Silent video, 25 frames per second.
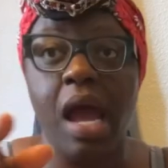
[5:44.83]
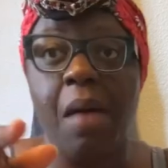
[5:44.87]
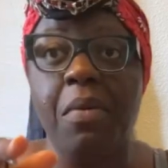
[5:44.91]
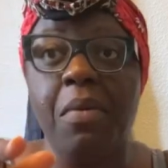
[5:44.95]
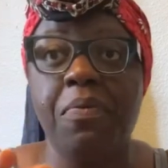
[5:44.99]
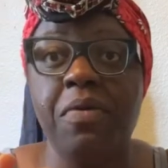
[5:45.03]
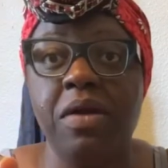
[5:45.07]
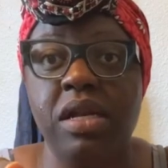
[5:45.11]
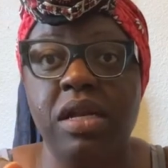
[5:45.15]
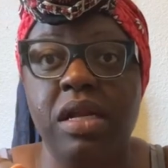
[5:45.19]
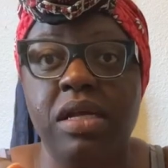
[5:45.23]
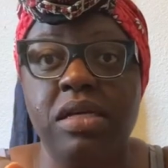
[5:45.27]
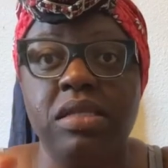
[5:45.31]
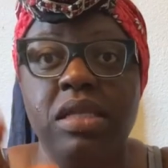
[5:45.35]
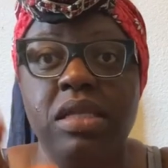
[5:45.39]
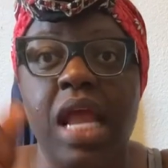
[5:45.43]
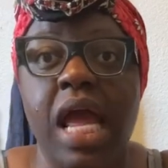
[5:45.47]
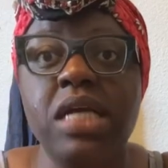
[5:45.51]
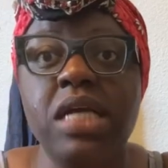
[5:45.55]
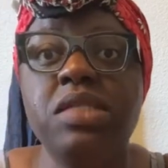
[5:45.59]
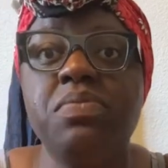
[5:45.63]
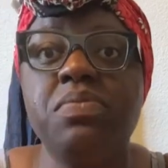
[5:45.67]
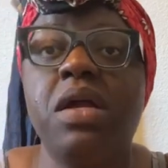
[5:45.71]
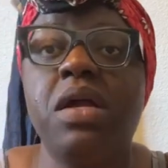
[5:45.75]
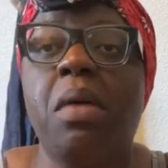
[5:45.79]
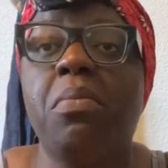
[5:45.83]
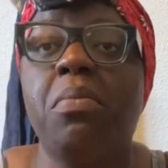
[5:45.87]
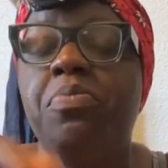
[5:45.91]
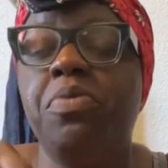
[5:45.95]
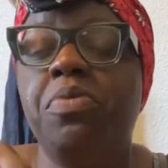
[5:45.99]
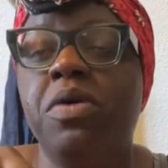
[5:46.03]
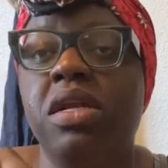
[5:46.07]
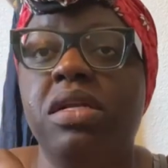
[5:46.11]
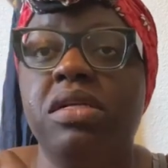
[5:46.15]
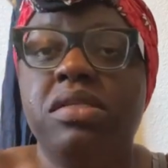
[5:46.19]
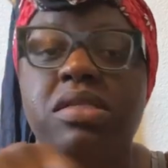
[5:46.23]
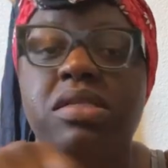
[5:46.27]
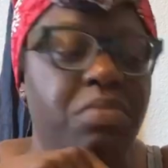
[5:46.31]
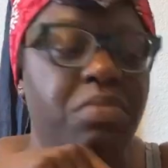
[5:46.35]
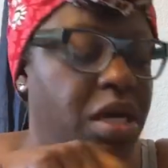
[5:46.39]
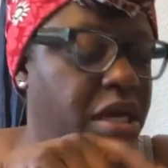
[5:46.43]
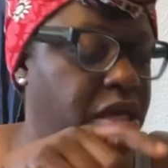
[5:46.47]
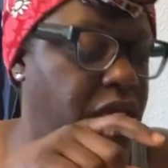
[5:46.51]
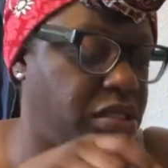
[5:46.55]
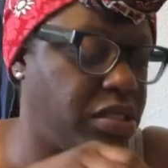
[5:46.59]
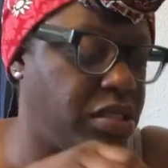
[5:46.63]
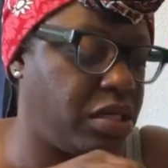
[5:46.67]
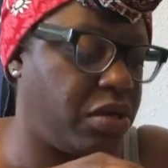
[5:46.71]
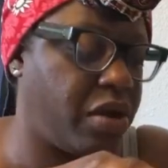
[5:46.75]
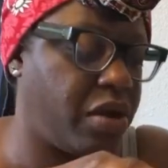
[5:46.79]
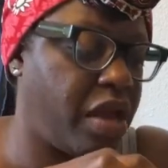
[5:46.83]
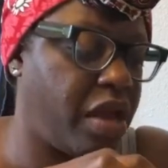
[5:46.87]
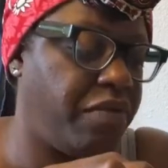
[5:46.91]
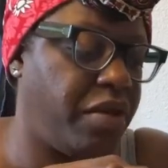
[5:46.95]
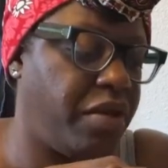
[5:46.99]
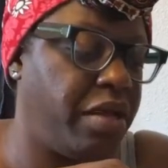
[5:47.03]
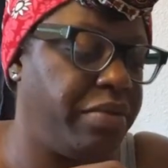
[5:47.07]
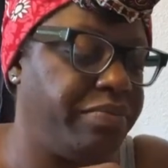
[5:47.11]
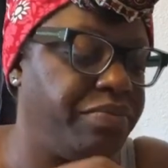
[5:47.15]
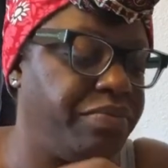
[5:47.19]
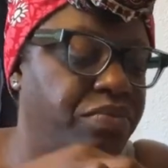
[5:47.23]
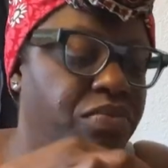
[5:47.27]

I'm going to put it in, next month I'm going to put it in some onions and gravy.